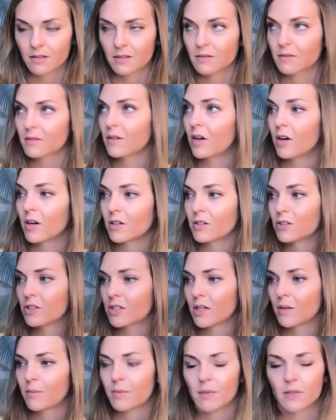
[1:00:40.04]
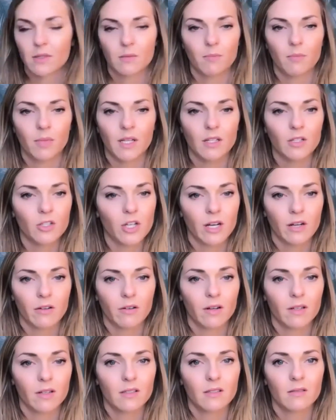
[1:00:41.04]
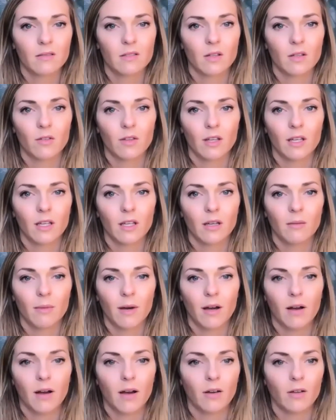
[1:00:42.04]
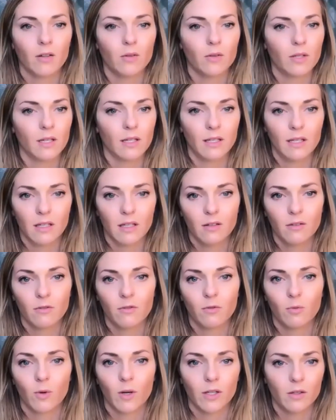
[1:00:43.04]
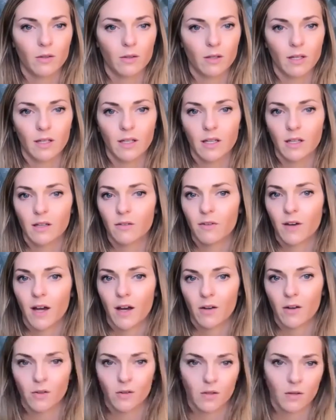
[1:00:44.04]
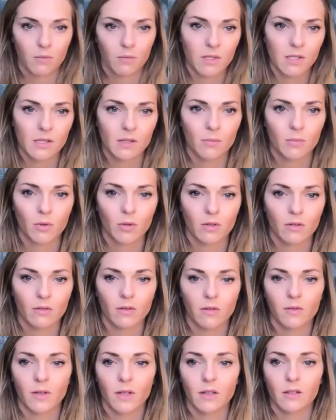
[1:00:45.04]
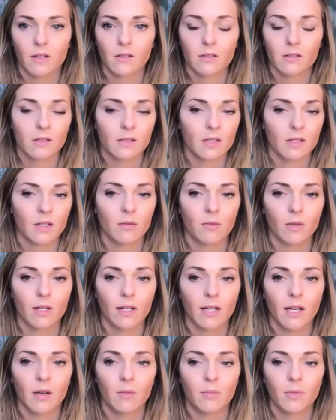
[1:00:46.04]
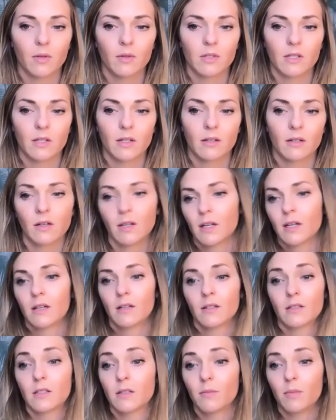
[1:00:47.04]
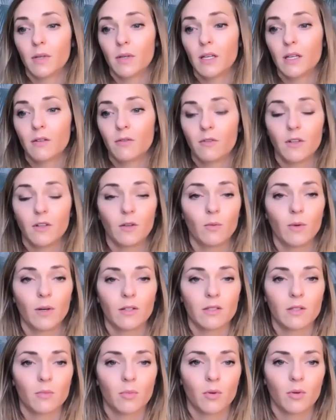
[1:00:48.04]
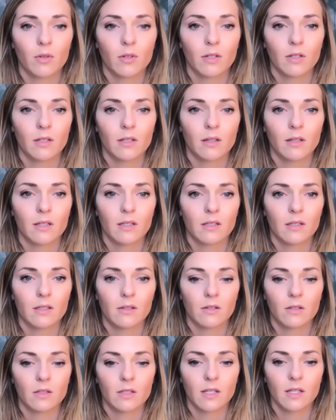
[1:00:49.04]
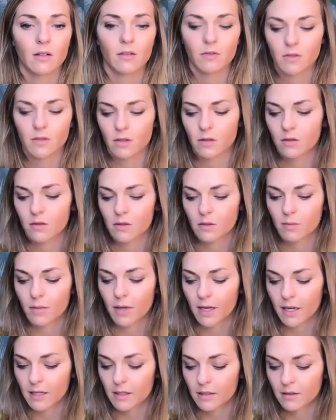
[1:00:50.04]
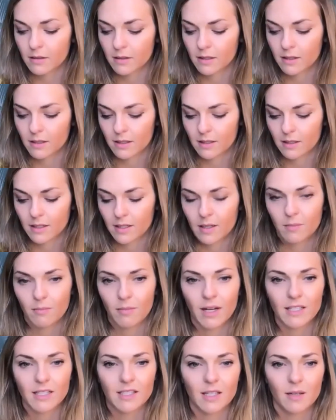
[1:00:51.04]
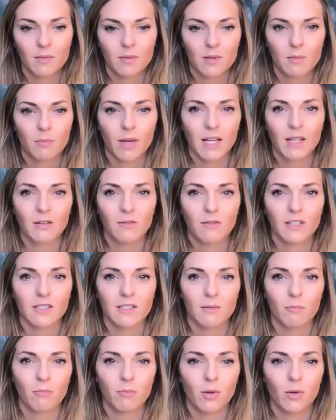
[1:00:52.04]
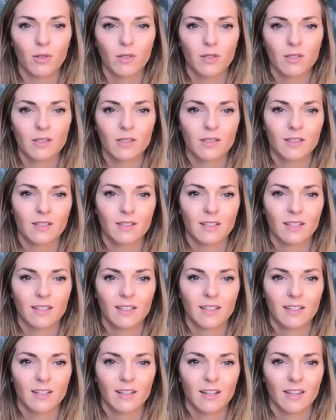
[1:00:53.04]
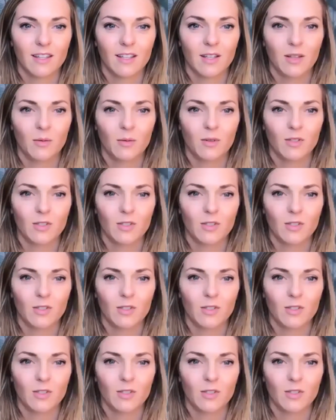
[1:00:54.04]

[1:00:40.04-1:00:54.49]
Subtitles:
hardship is being generous. So thinking about how you can give, what you can give, how you can be supportive of others is going to really help you to feel well supported in this yourself. So those are my tips. Ben, you've got some books. I think you want to